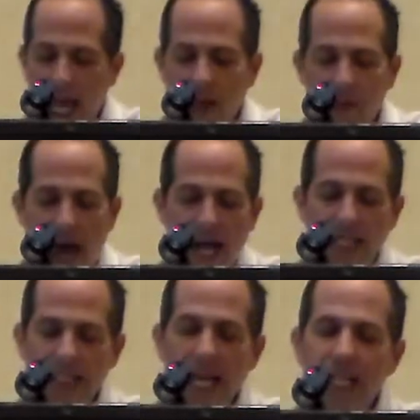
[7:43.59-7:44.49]
and
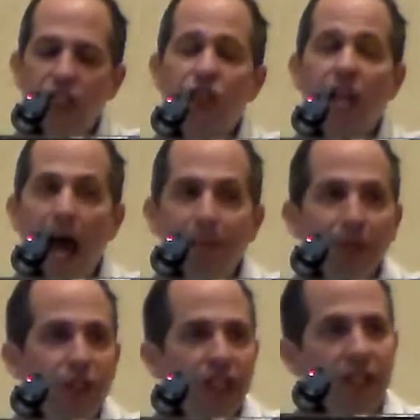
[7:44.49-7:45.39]
that is
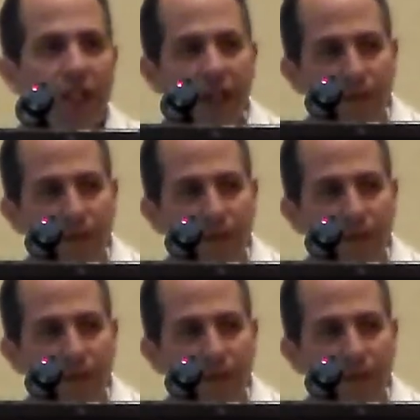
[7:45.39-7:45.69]
establishing the